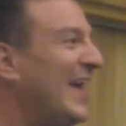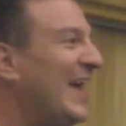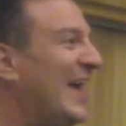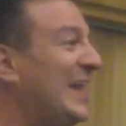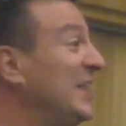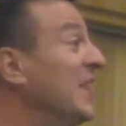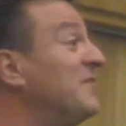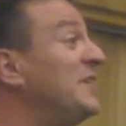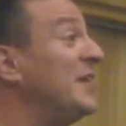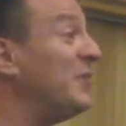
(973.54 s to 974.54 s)
and he
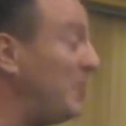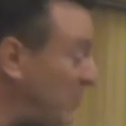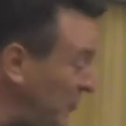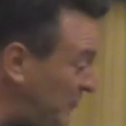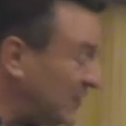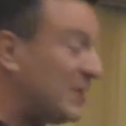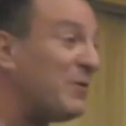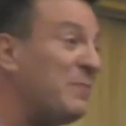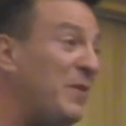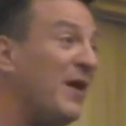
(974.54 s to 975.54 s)
loved it. And we both picked up
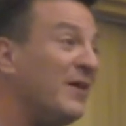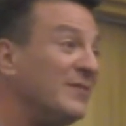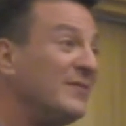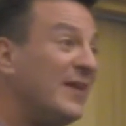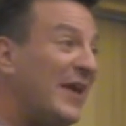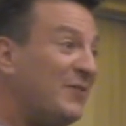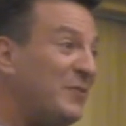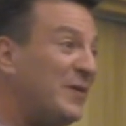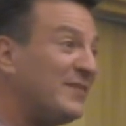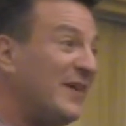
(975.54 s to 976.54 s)
our beer and we
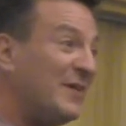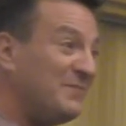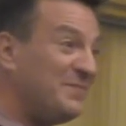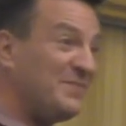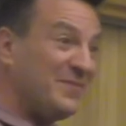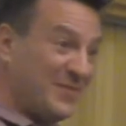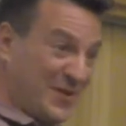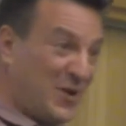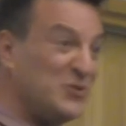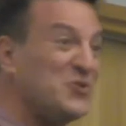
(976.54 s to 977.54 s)
picked up
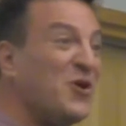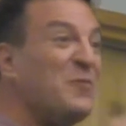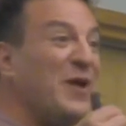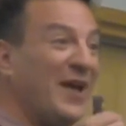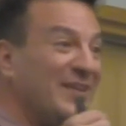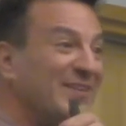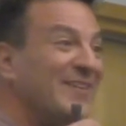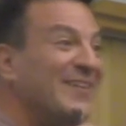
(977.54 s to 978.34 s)
our scorpion.